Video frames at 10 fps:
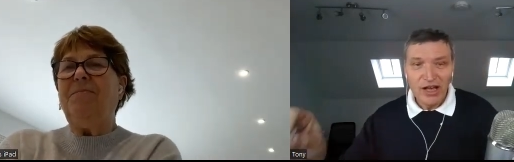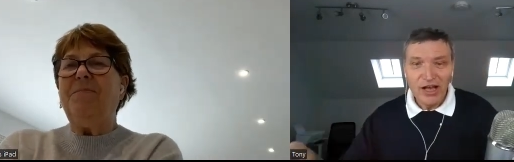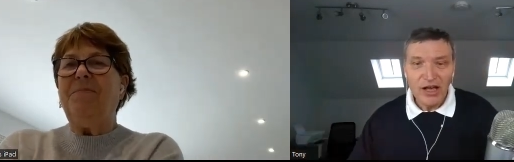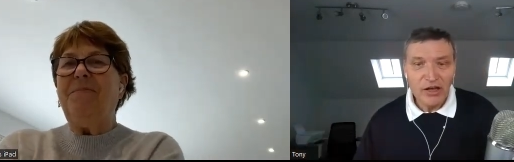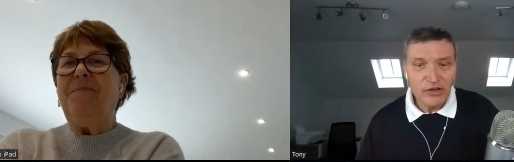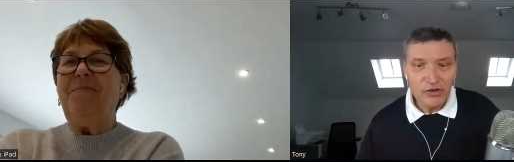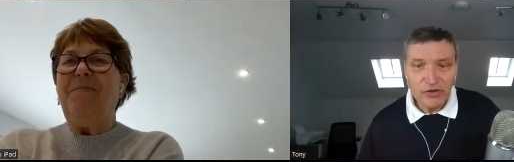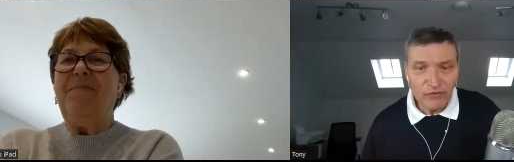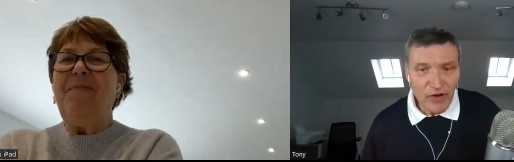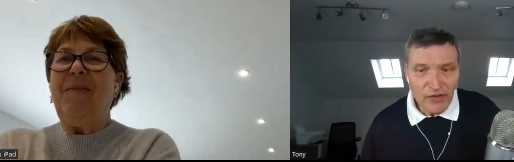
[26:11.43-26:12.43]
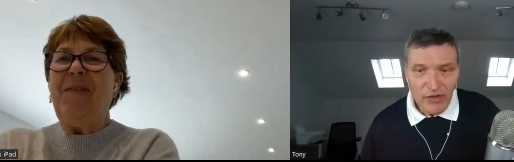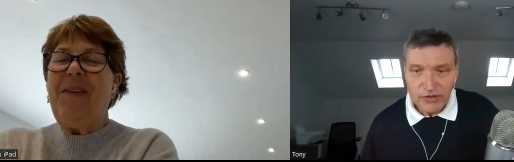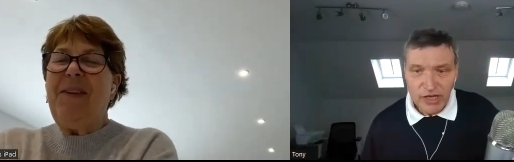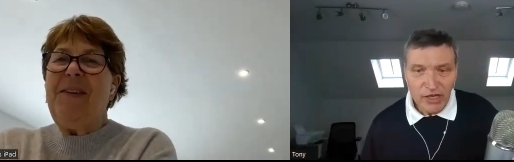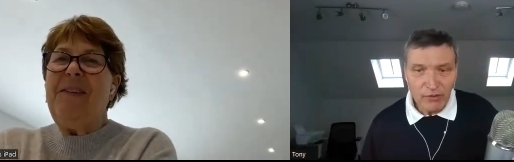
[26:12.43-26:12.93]
Speaker 1: Uh, you can find
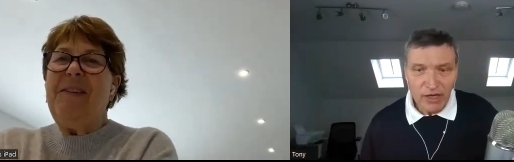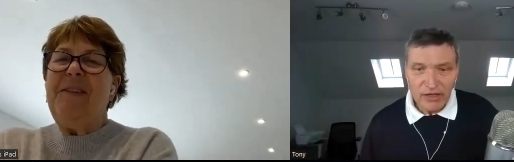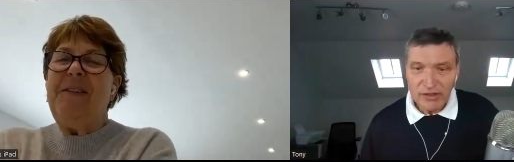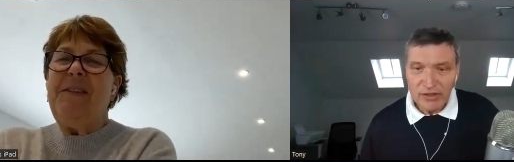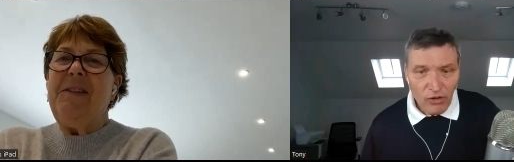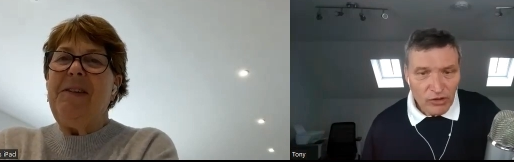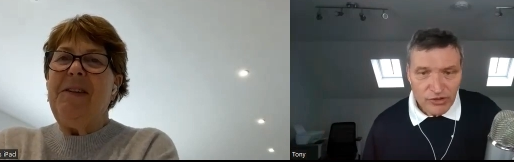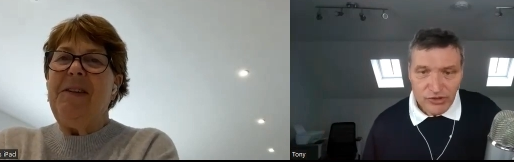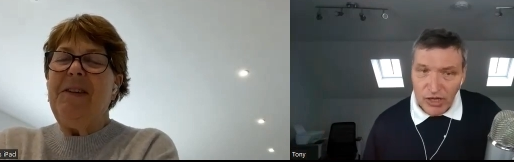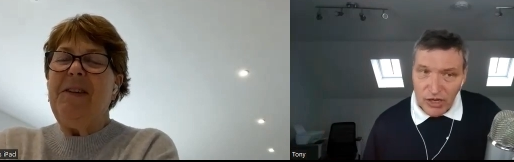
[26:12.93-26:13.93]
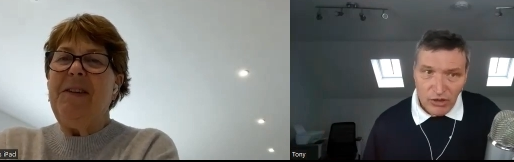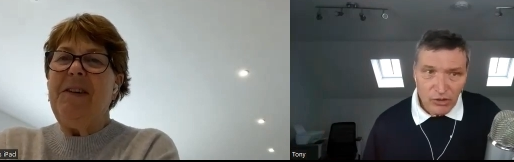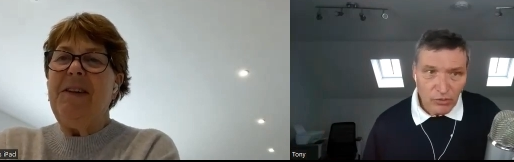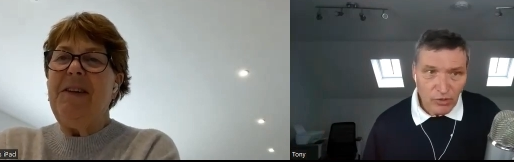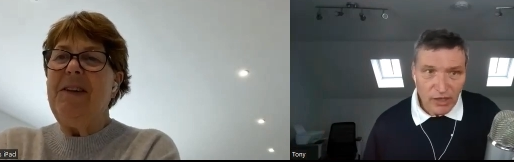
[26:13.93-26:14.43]
those anywhere. Not
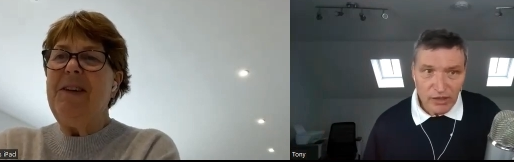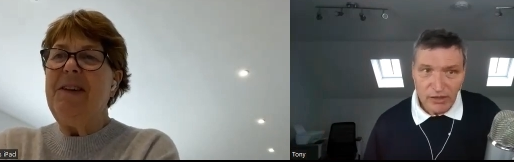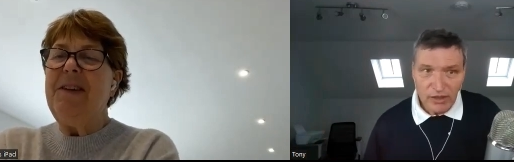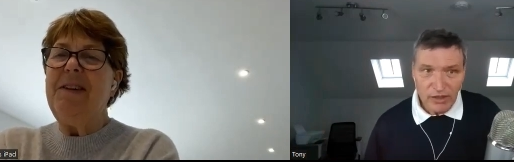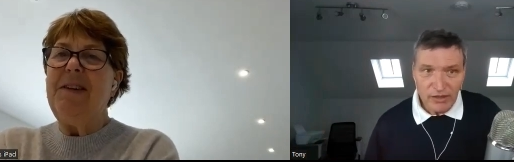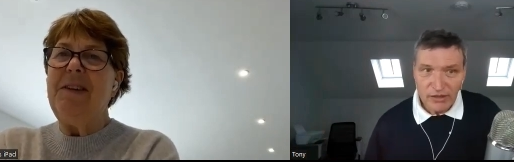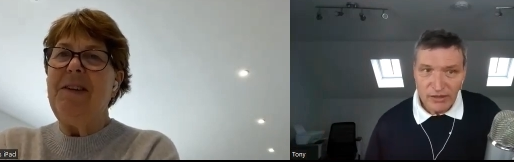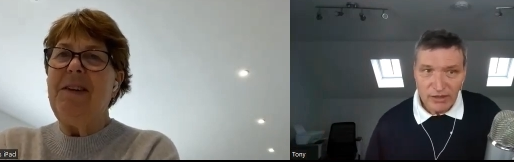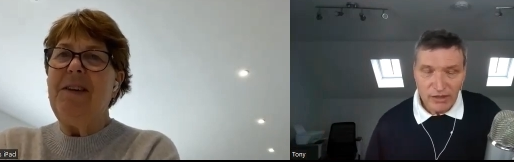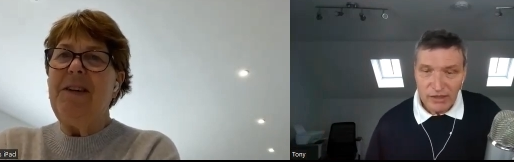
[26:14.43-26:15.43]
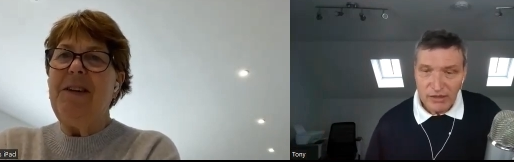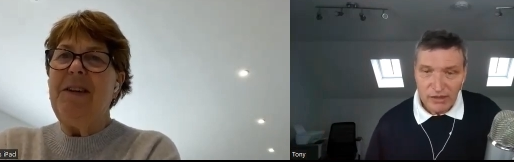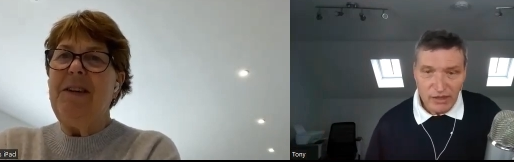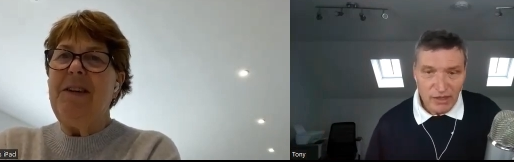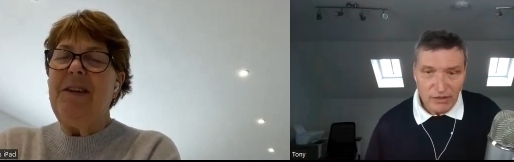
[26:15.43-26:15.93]
so in in the near the
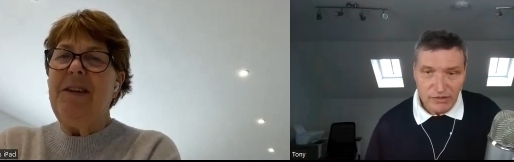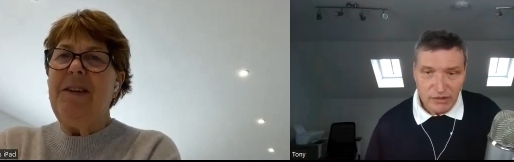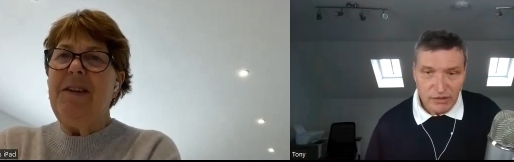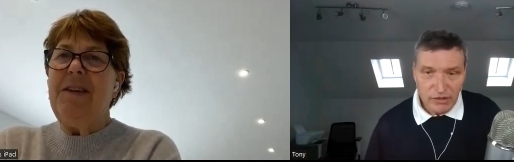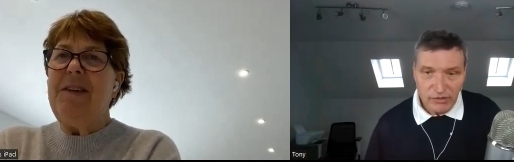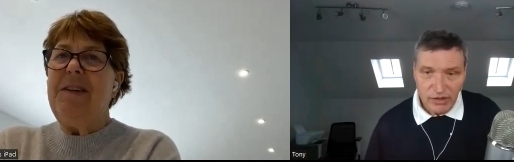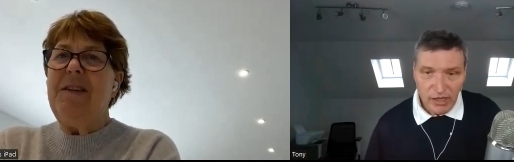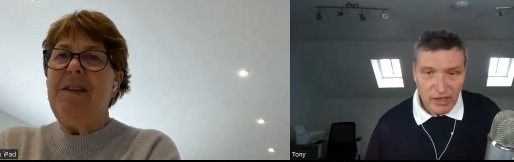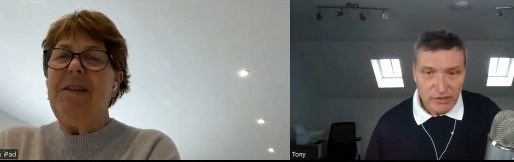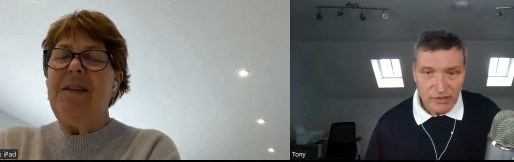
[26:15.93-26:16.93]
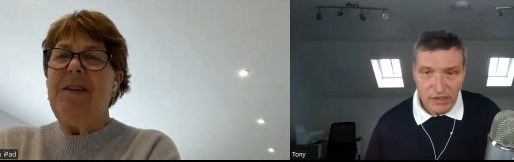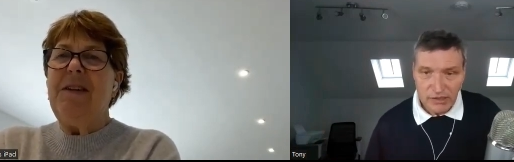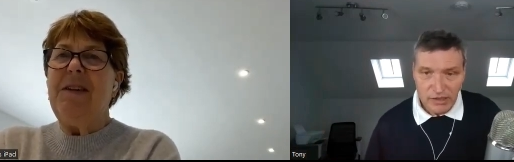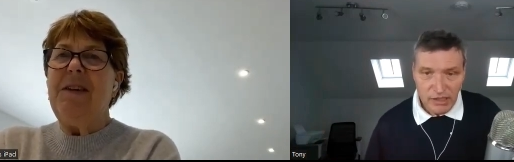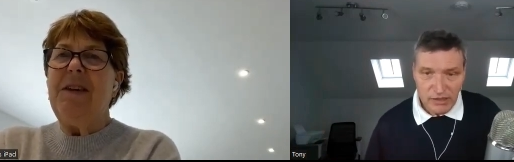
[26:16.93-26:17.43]
canals in the UK. It's
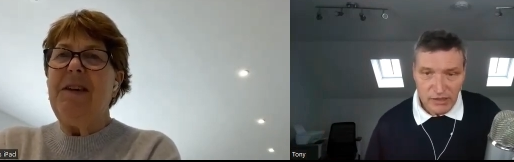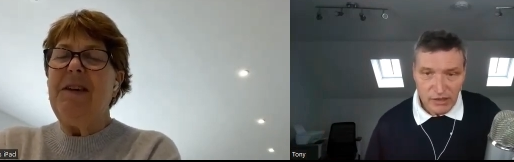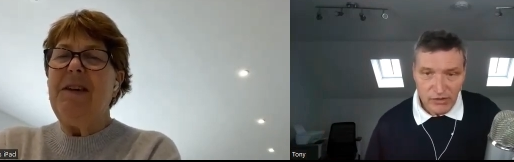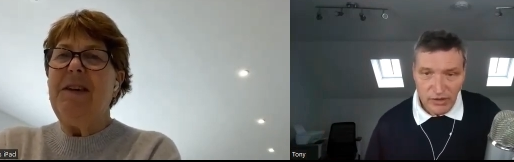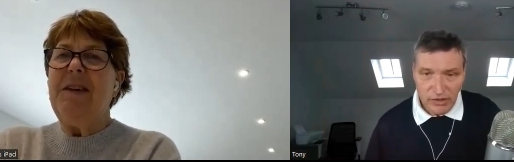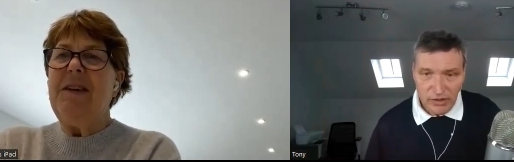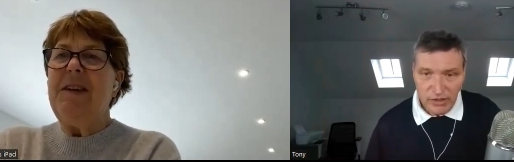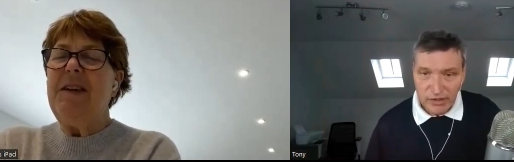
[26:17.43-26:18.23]
it's it, you know